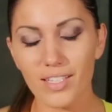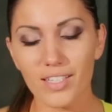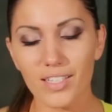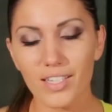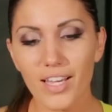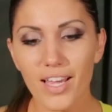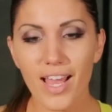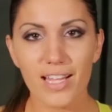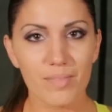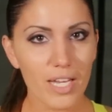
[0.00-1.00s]
He
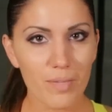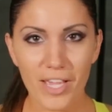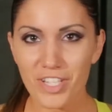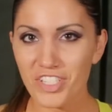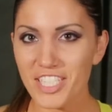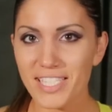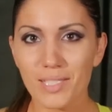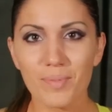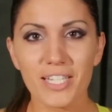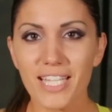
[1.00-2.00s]
has many patients.
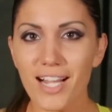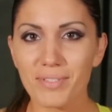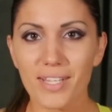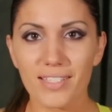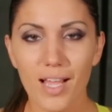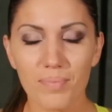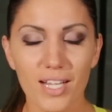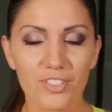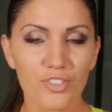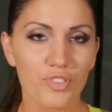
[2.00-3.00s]
He's been a top, top
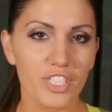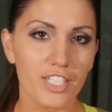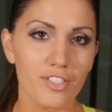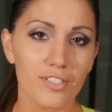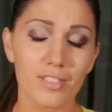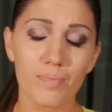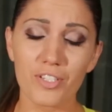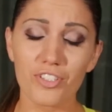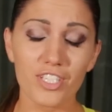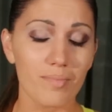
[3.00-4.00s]
doctor for years,
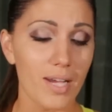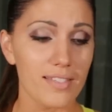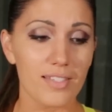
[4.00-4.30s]
especially in my